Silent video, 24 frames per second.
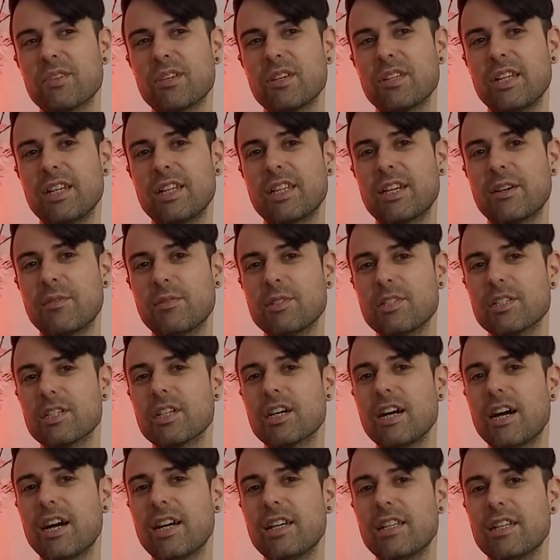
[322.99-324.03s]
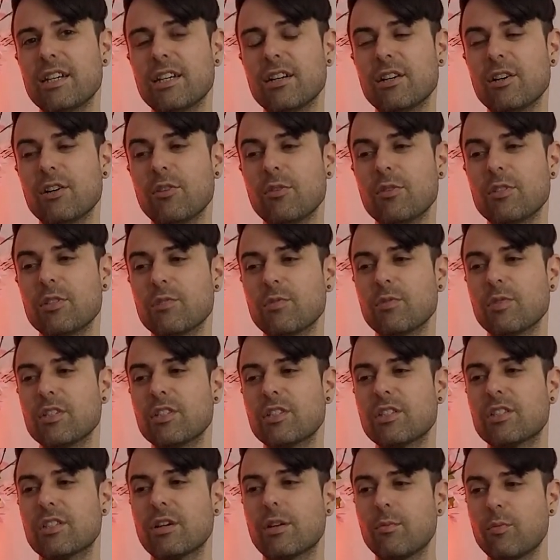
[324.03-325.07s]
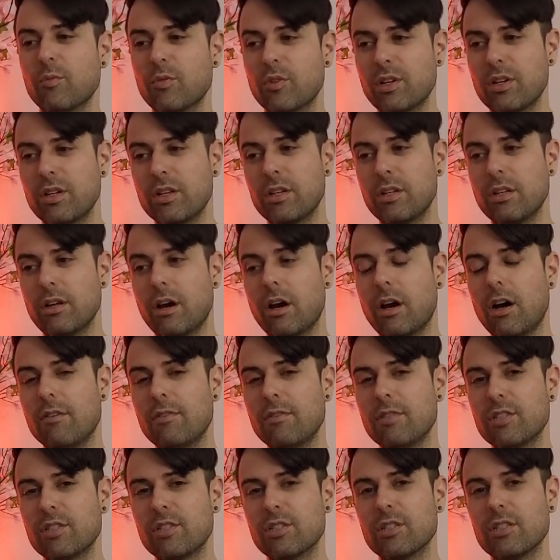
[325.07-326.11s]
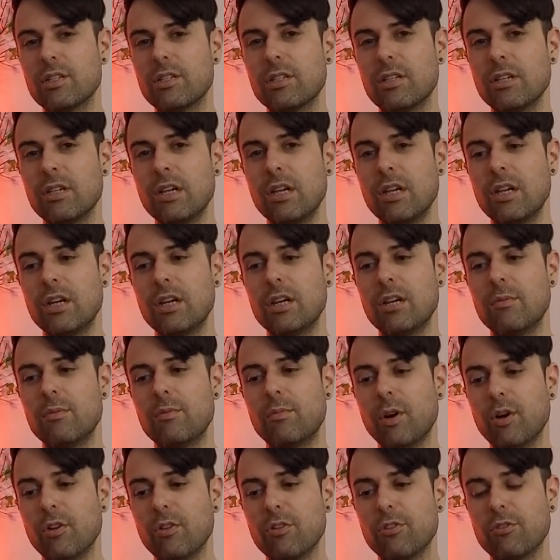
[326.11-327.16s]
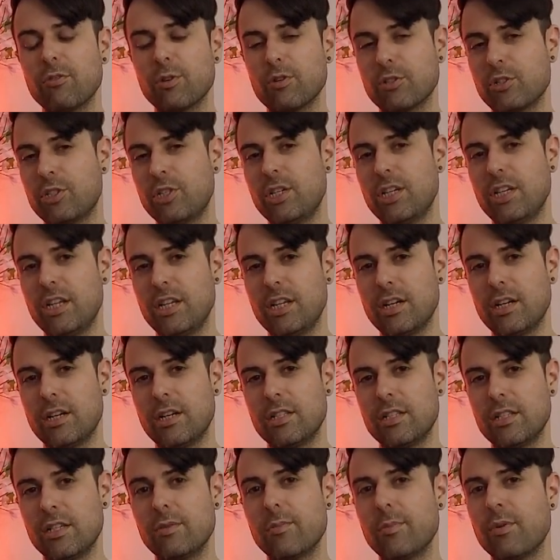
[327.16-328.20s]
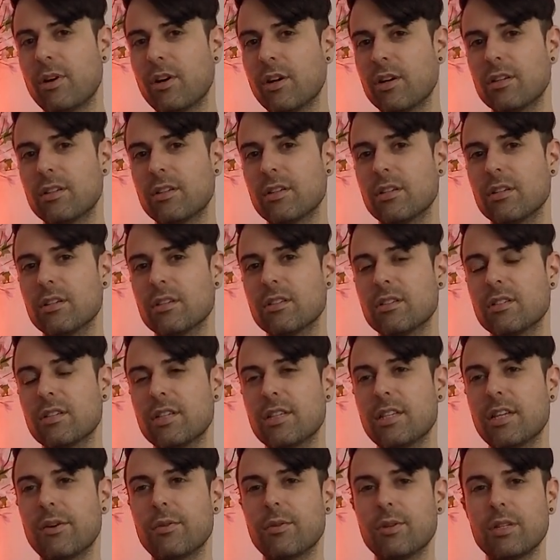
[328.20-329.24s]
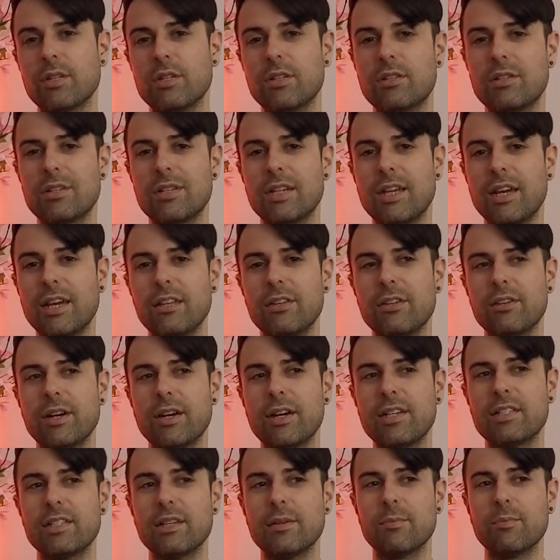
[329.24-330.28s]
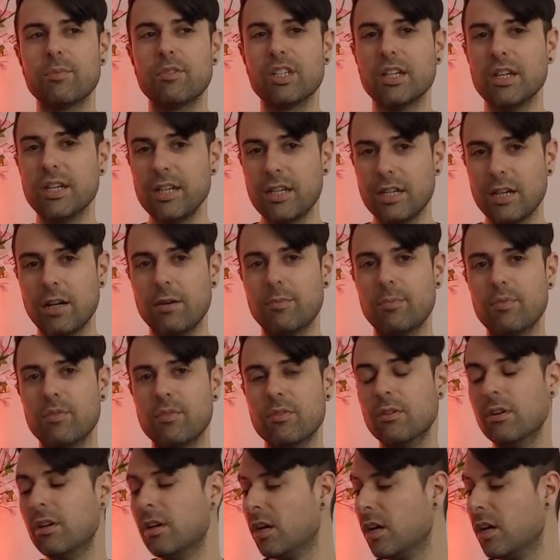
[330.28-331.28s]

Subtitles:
like there was a guy there who was with someone, obviously both were cheating on their partners and they were there together as a play couple,